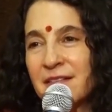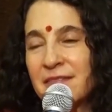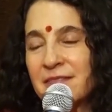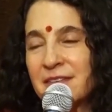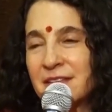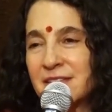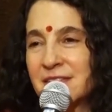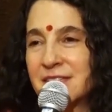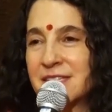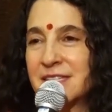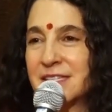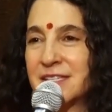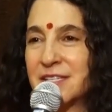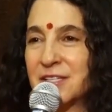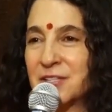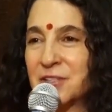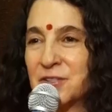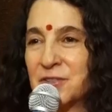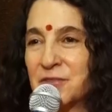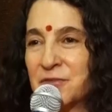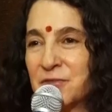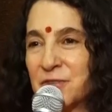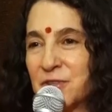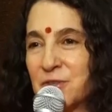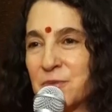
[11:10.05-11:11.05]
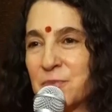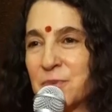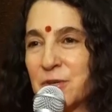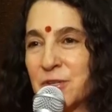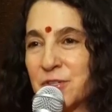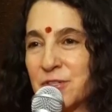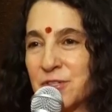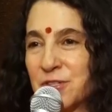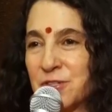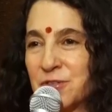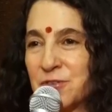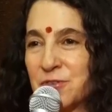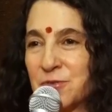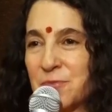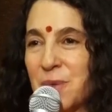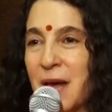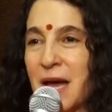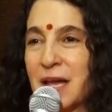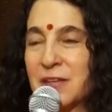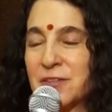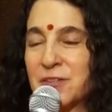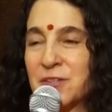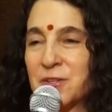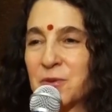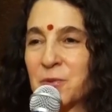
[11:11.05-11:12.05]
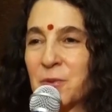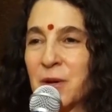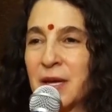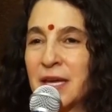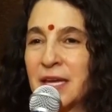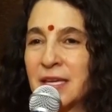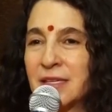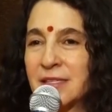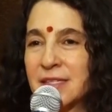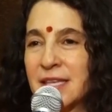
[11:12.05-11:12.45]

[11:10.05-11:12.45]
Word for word: that's still for the person who's passed away.